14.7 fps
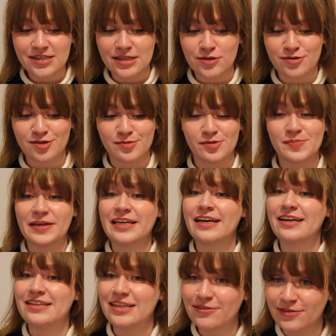This was supposed to be a
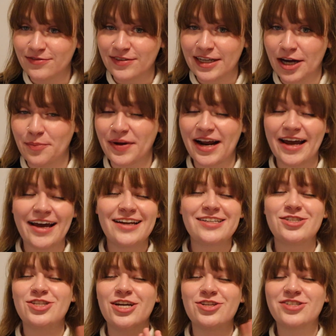different video, but I had to
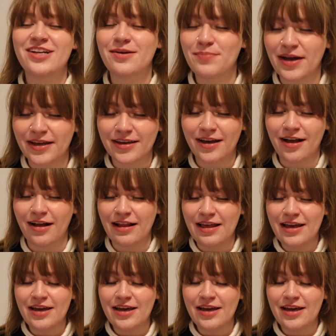change it up on y'all